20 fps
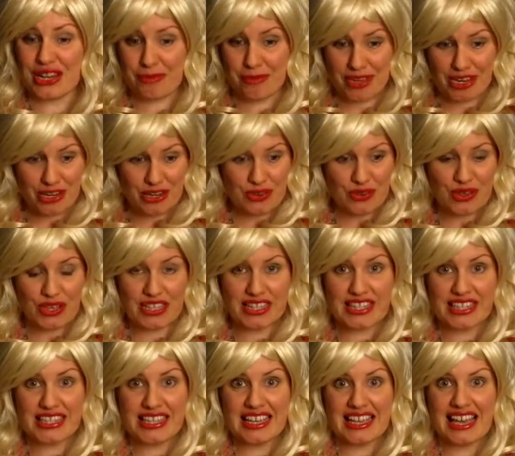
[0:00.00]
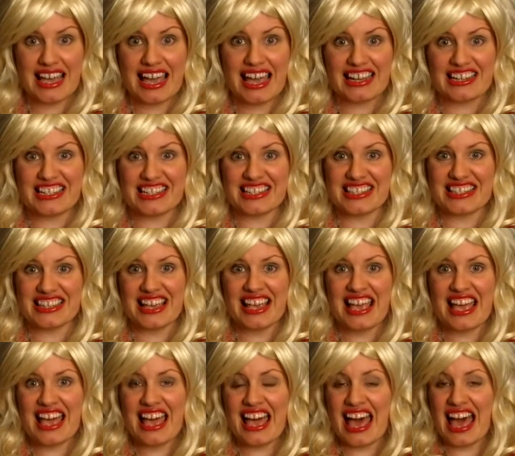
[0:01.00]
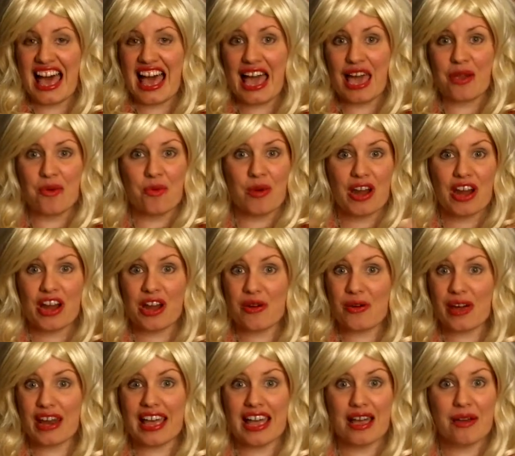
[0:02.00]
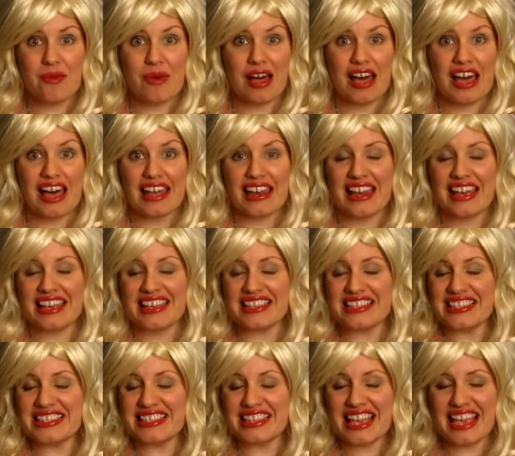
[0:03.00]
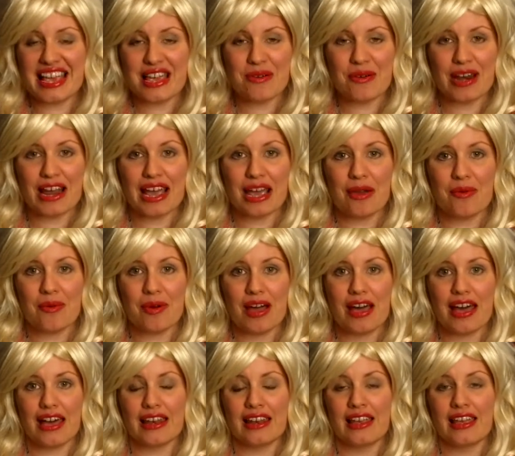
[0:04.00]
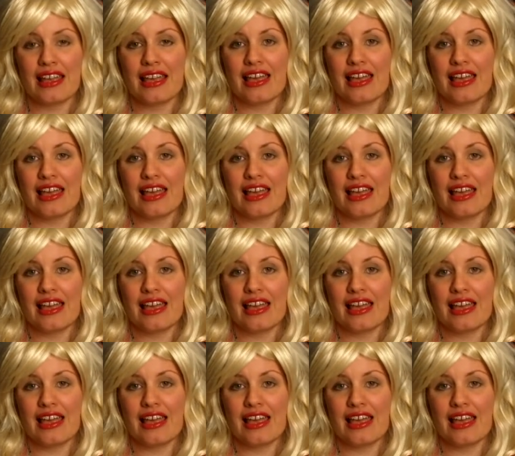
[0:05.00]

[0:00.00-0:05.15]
I mean, you can see I wear what I want, I say what I want,